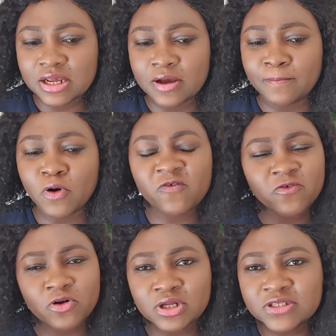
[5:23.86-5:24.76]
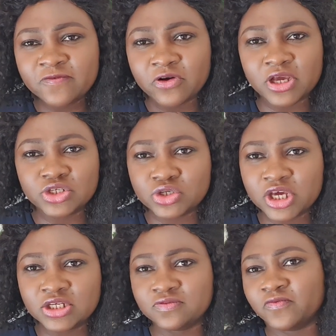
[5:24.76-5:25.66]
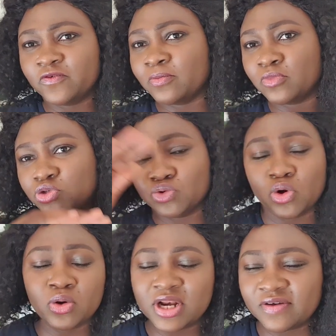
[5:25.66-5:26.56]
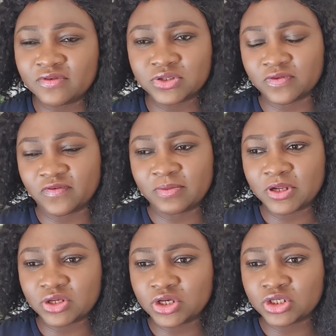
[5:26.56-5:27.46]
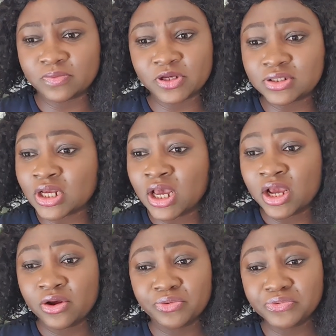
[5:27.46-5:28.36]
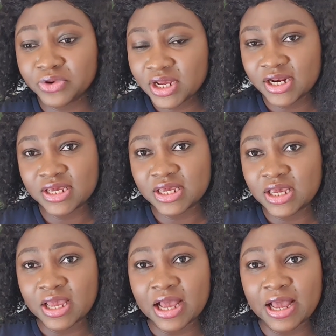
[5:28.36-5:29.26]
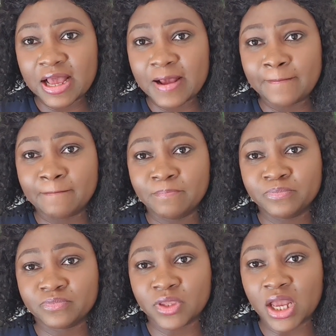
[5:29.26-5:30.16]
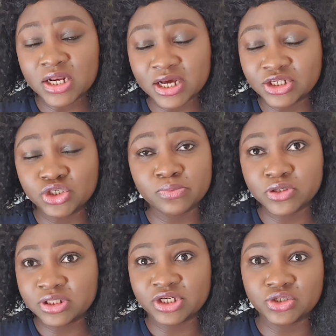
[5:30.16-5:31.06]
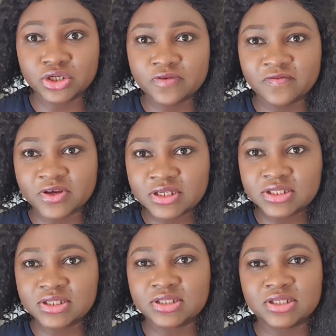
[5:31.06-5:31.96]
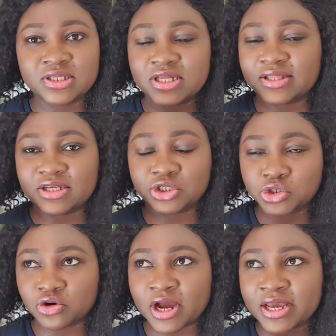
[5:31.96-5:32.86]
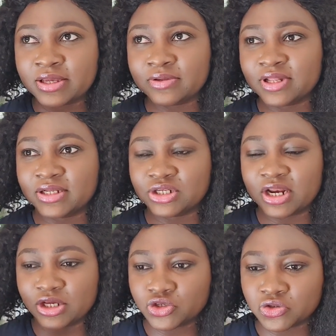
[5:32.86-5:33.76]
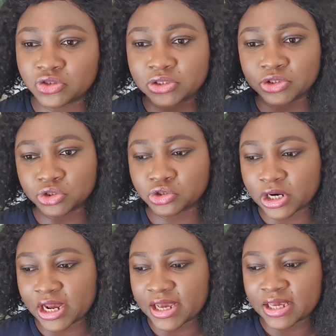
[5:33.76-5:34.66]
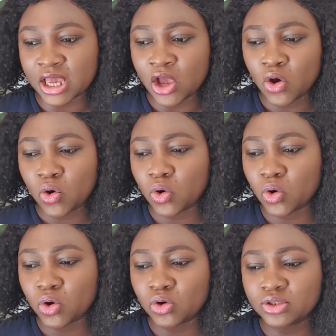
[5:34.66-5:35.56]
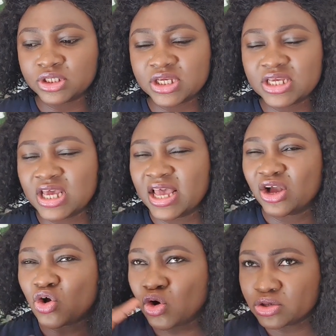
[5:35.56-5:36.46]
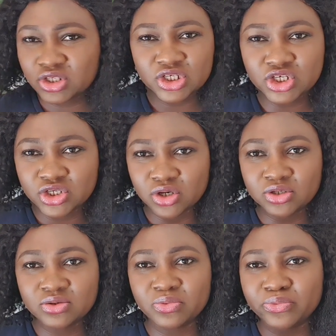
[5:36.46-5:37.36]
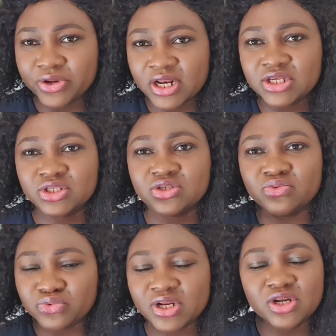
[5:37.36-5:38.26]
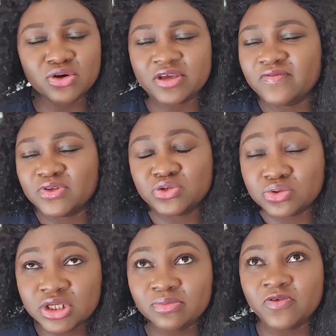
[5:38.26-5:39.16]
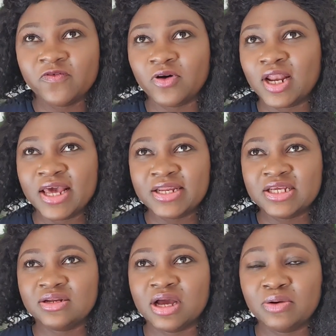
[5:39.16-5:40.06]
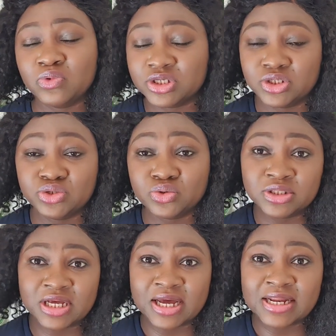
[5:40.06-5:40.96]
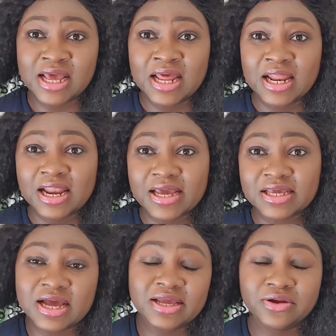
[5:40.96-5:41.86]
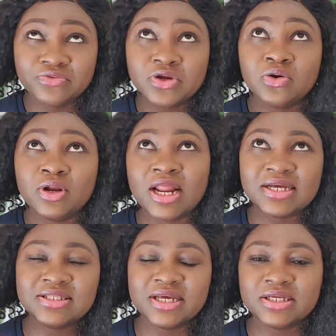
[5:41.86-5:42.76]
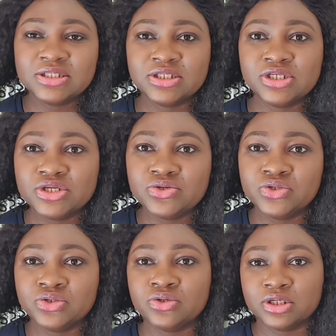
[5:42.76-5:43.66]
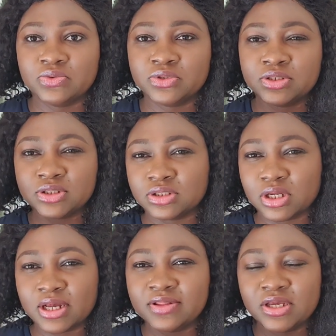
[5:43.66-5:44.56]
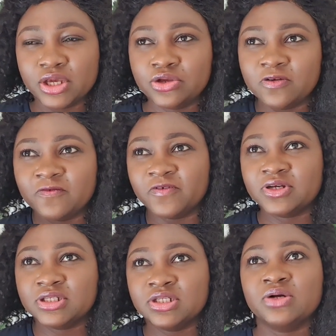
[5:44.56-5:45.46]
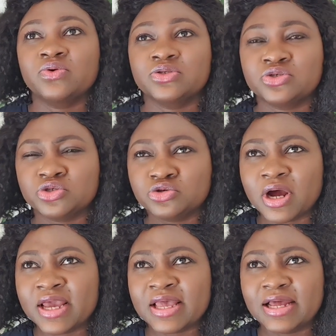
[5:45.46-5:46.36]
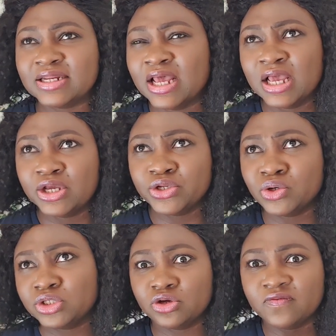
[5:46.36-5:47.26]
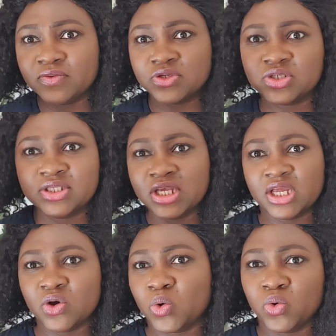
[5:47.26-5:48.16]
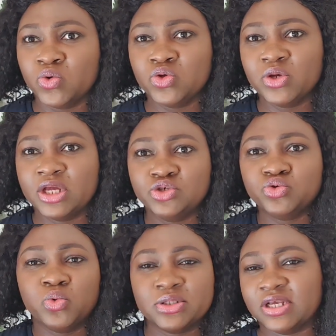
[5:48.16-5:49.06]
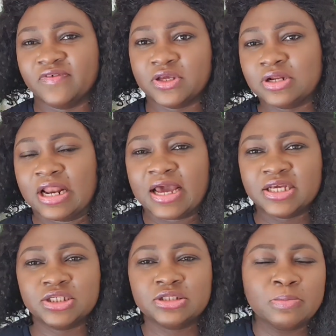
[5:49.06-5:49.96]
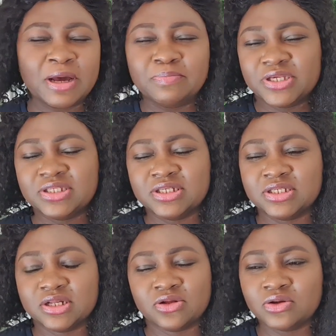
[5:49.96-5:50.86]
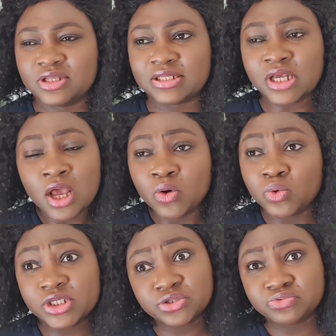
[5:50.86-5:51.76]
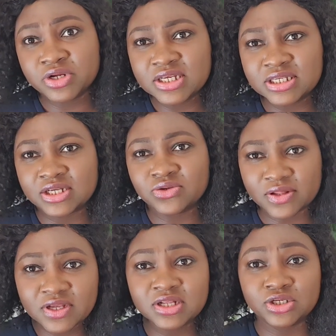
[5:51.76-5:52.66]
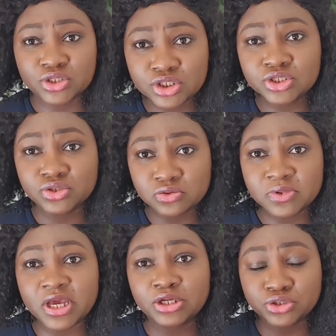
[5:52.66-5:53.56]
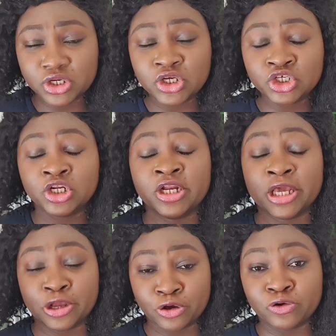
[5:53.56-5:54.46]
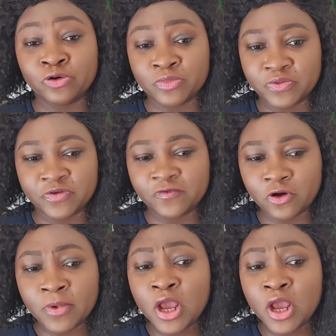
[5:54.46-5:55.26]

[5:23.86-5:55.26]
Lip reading: more funds for education to all levels of education, because really in Nigeria, most Nigerian universities is either the strike, either the lecturers on strike, or the condition really is really not even suitable for learning, which is so sad. Like I can recall last year in the news, there was, I think, a university that was on strike, and the governor was just saying, oh, you can do whatever you like, it's not my business and all that, which is really sad. So I think there needs to be education and economy reform